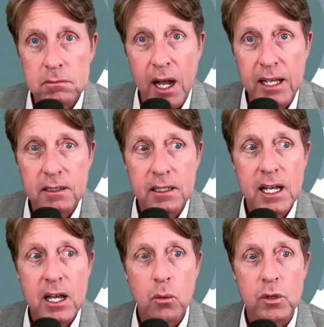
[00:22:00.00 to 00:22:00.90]
right?
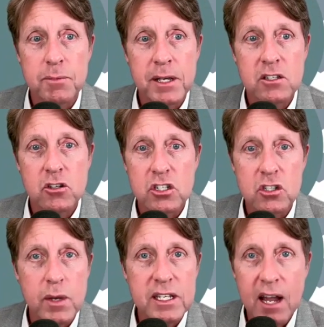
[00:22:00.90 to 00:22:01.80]
Which means you just
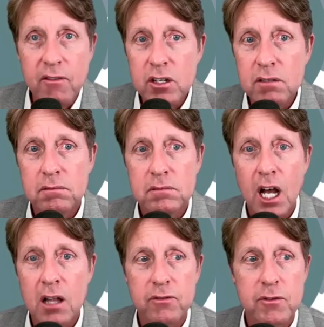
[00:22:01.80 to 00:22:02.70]
squeeze every
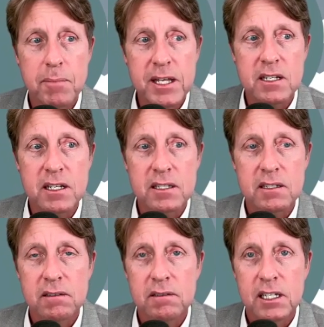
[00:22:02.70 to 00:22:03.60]
dollar from the business
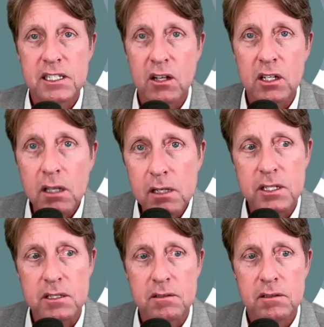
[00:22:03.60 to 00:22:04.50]
until it closes.